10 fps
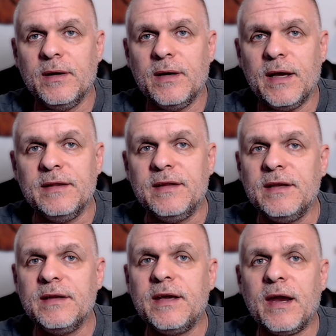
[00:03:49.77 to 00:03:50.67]
and
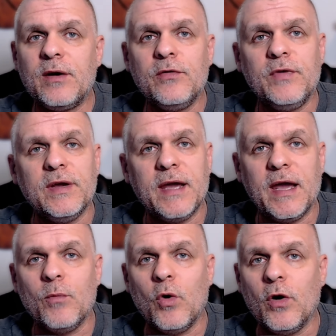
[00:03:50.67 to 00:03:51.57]
didn't care if he
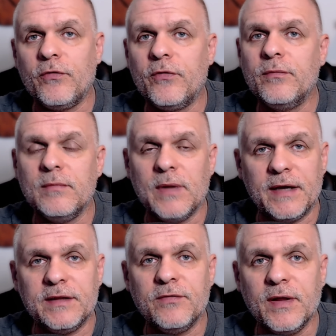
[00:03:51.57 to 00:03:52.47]
came off
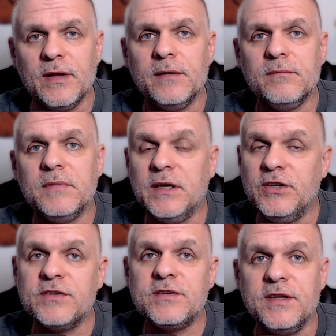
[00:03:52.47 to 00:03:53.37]
like the villain. He
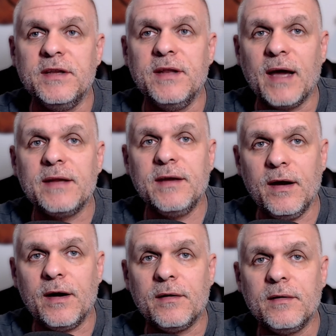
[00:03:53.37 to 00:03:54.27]
just did not
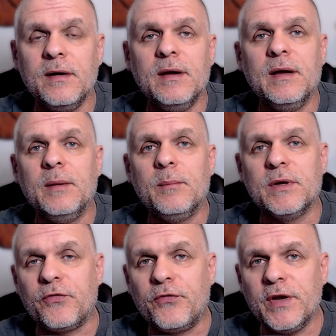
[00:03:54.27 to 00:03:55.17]
care. But
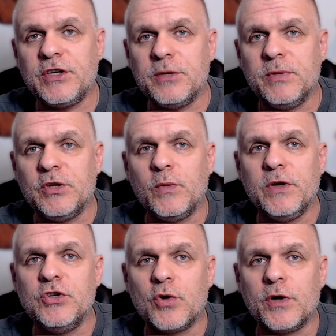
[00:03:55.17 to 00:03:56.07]
the friction
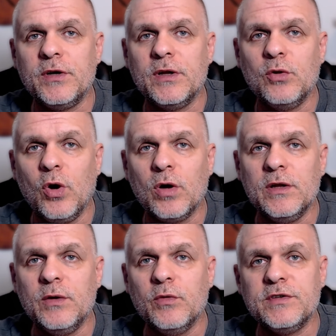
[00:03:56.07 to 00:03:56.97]
between Jordan and
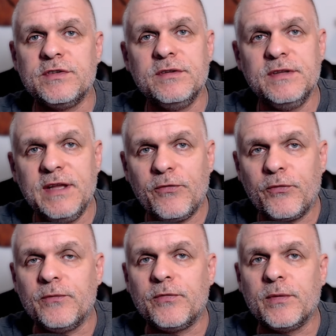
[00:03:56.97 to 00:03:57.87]
Longley was
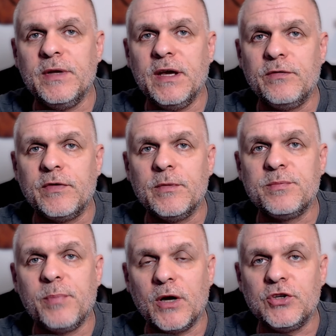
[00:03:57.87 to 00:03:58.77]
different from the infamous
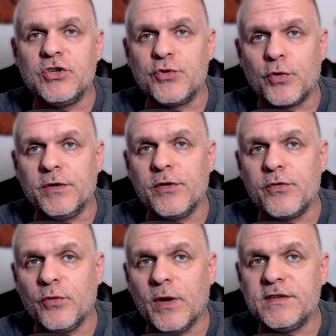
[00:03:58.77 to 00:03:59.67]
punch Jordan
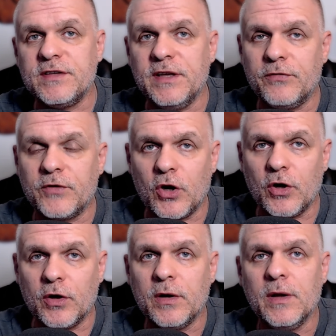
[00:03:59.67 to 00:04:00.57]
threw at Steve
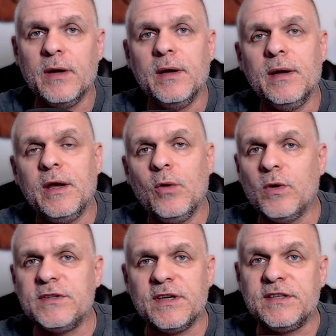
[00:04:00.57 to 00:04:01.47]
Kerr. It
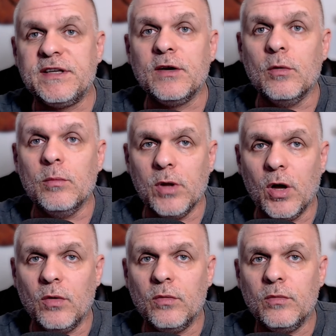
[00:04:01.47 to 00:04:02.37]
wasn't a single
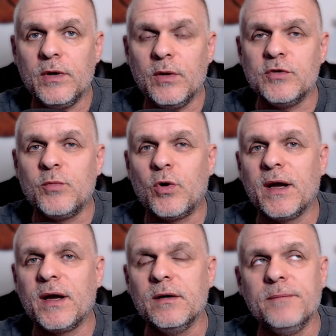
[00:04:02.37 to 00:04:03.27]
blow. It was more
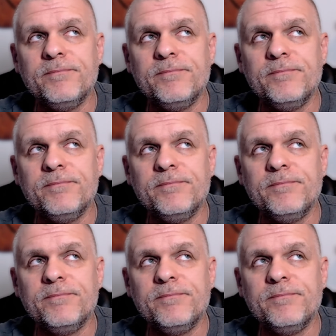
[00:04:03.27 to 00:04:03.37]
like a